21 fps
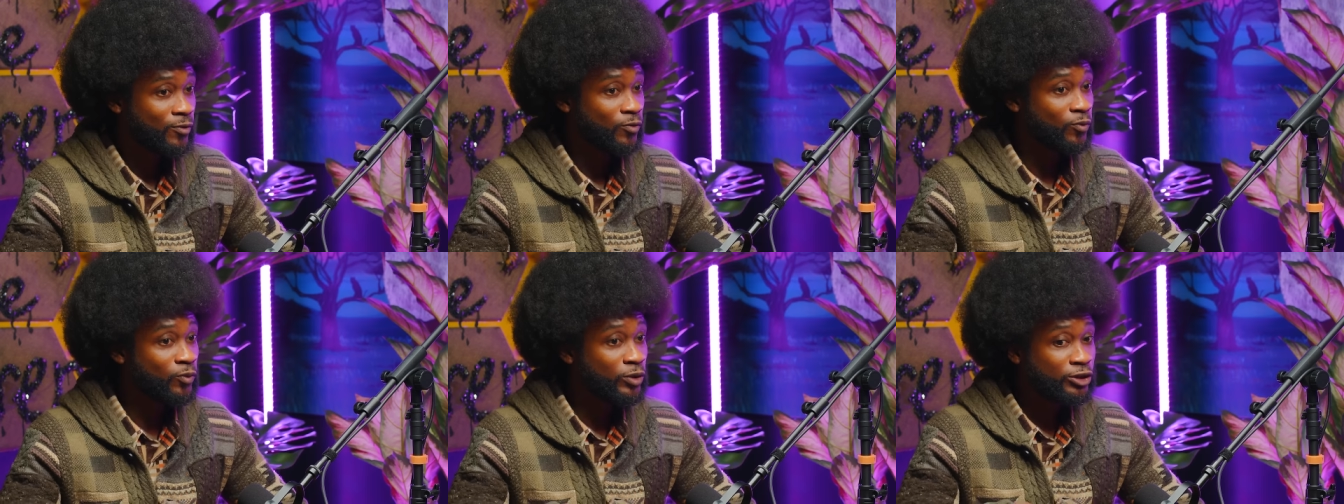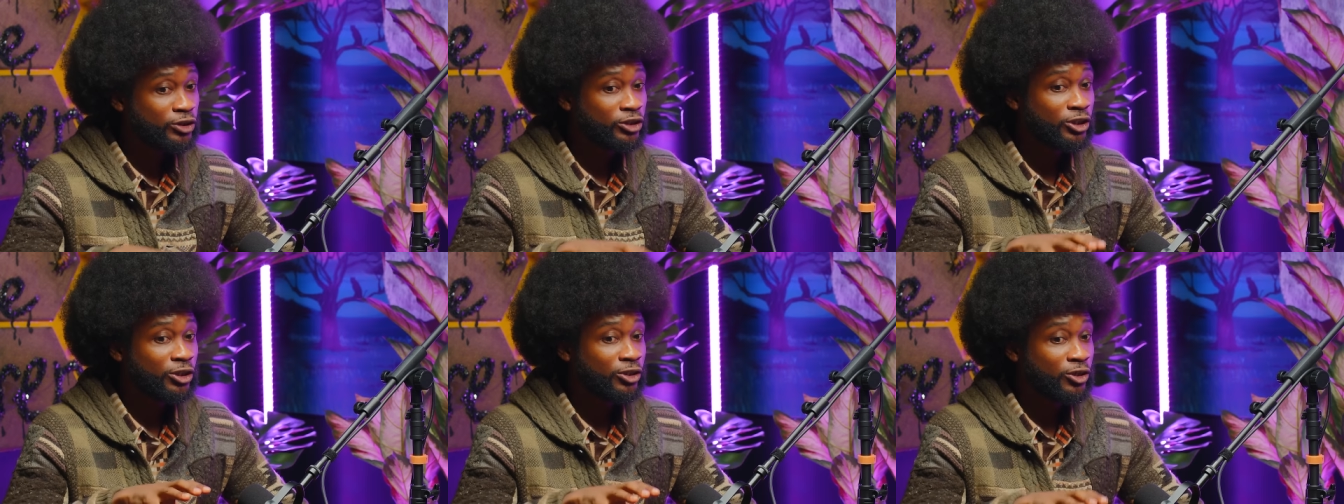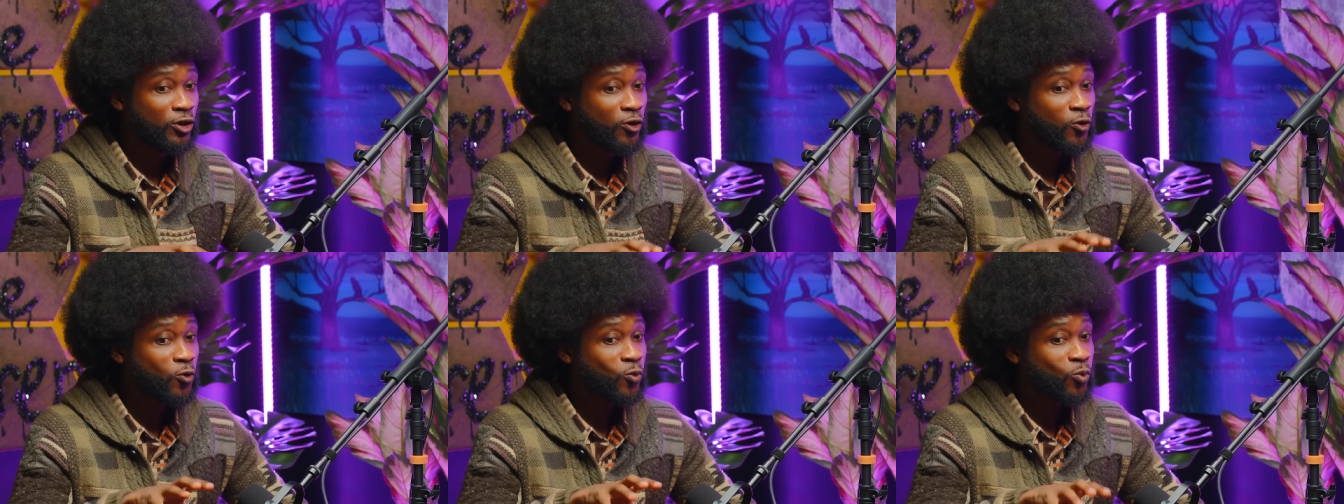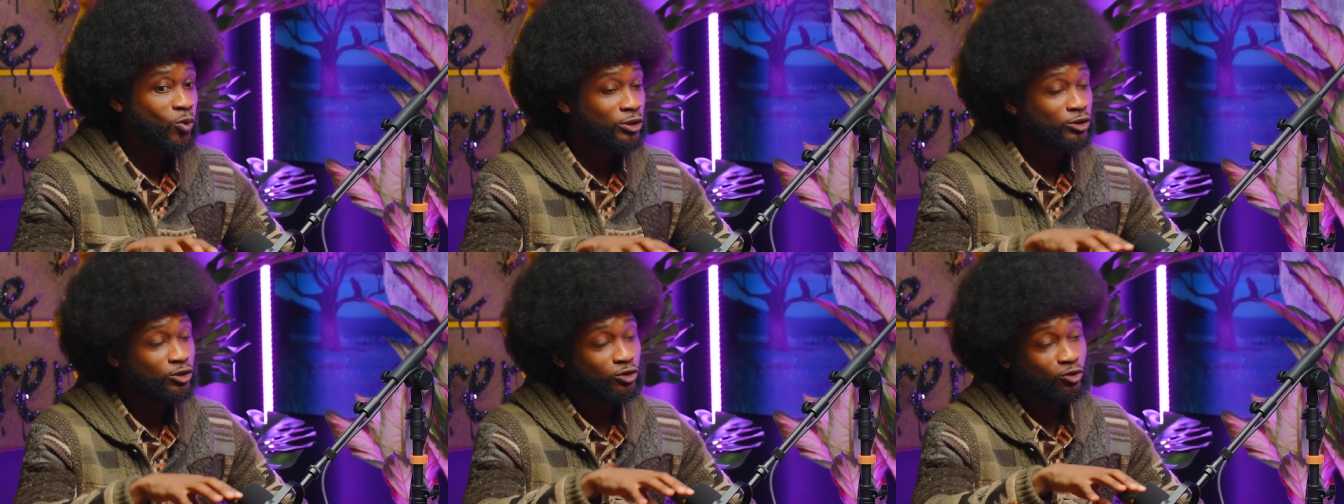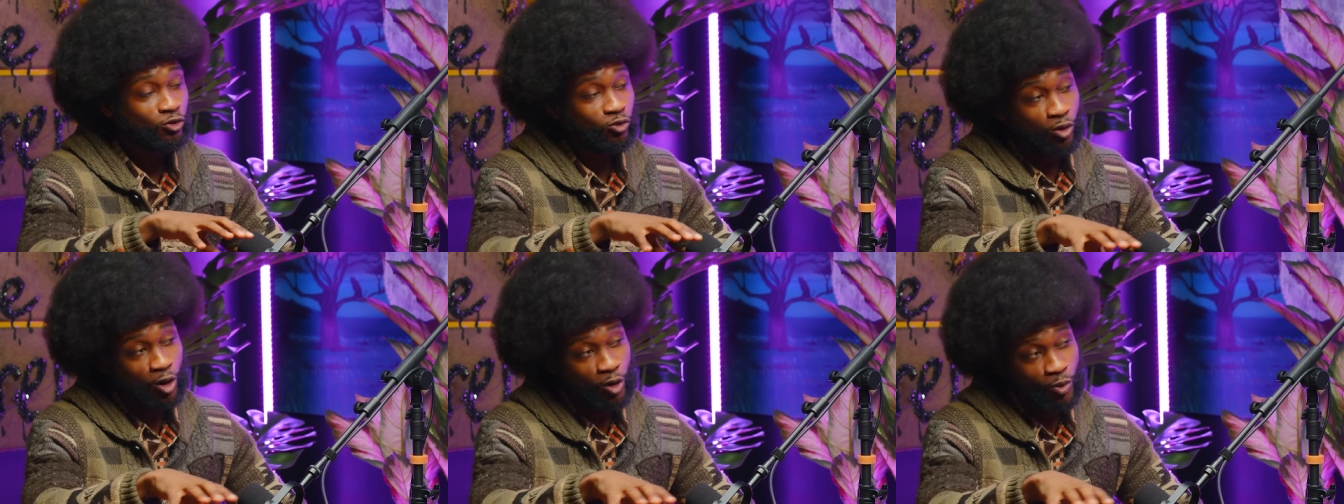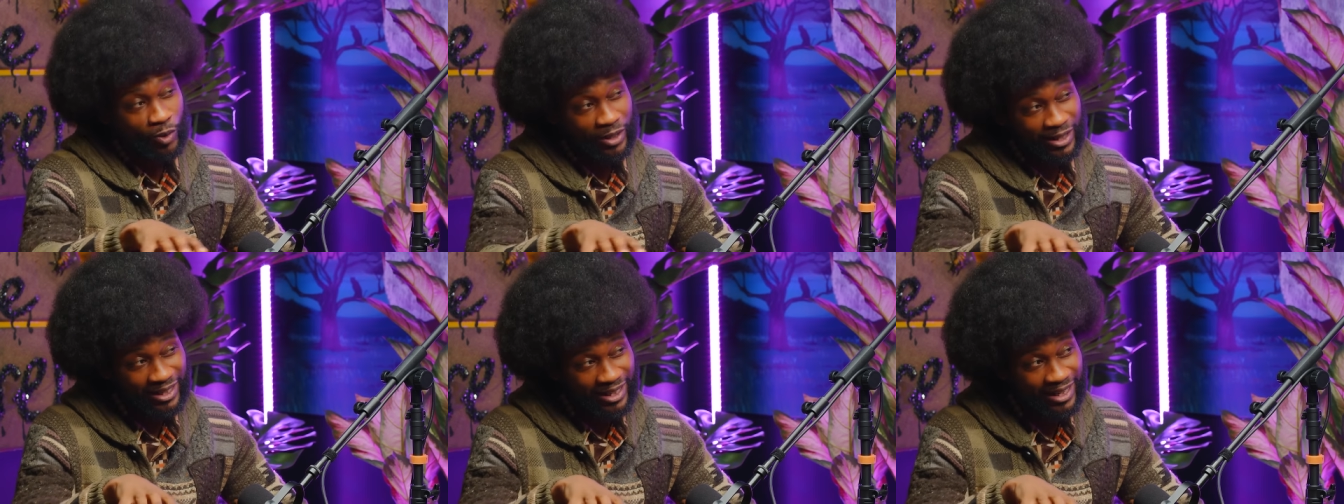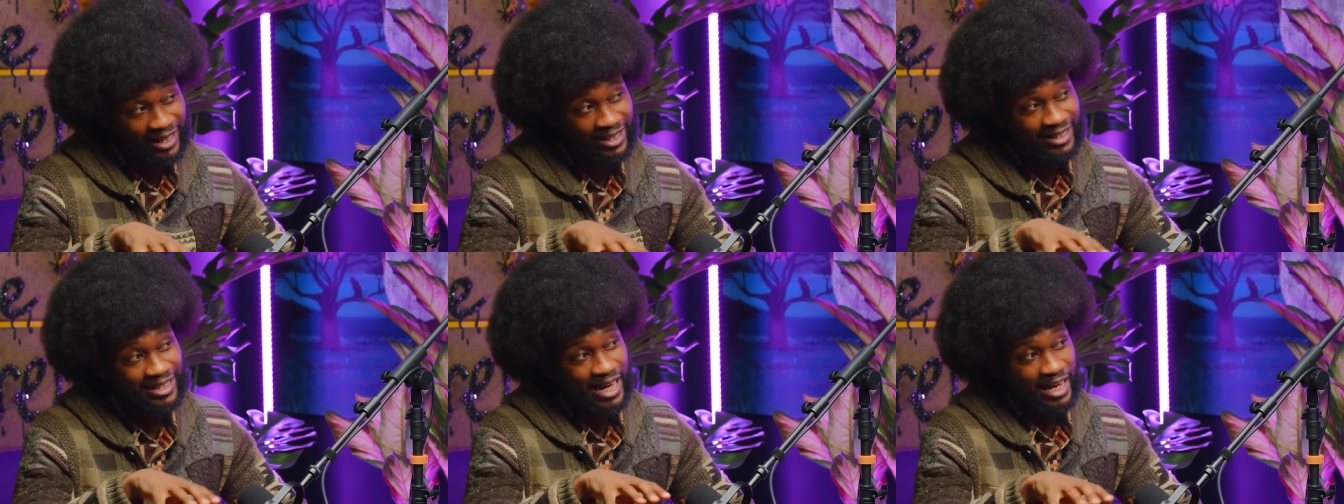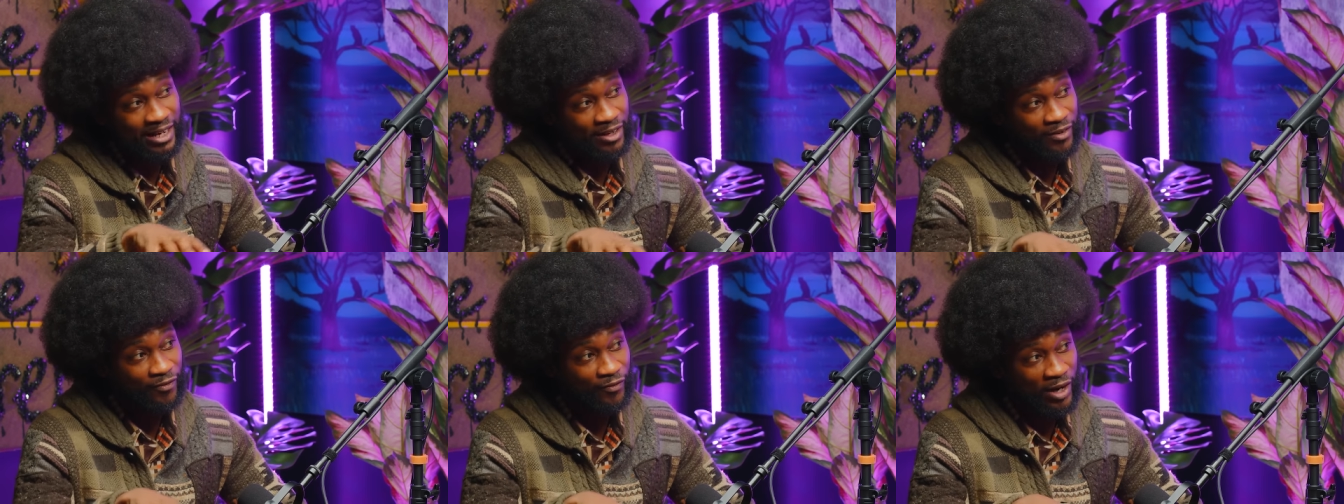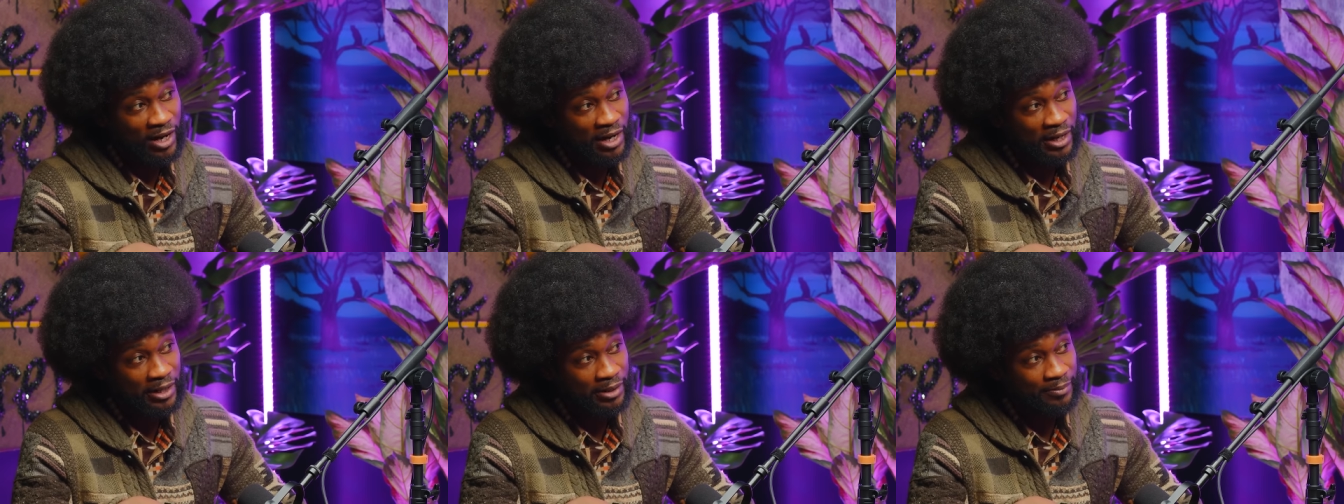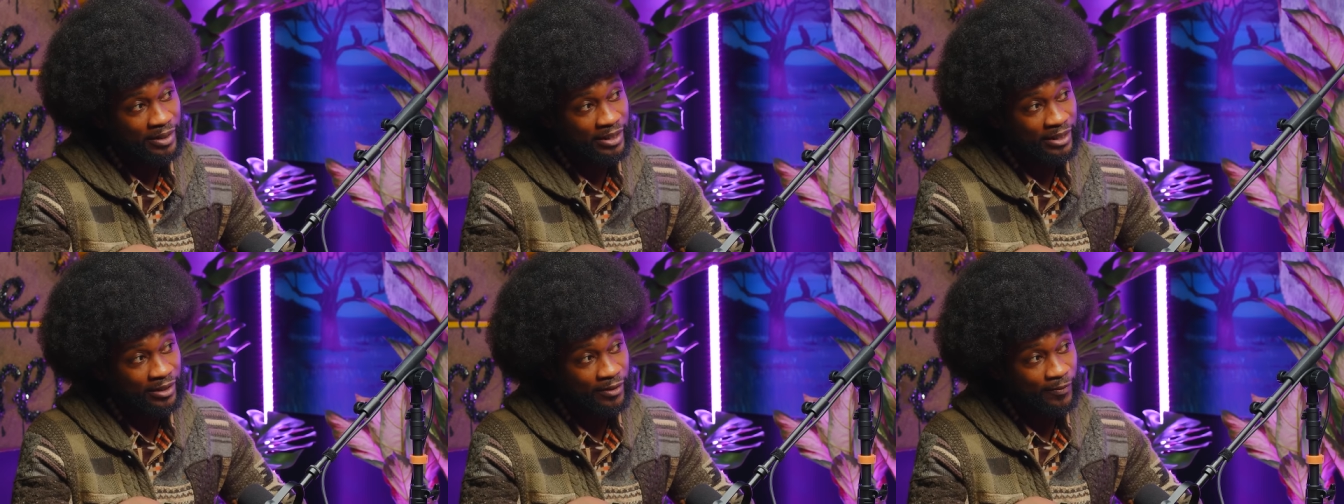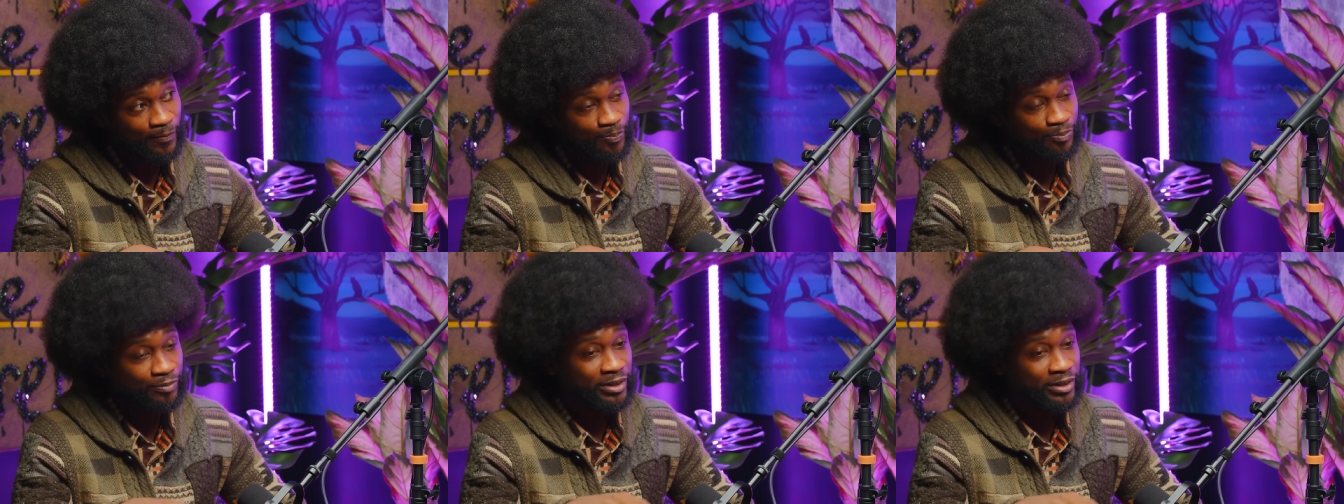we should know what's growing in that environment,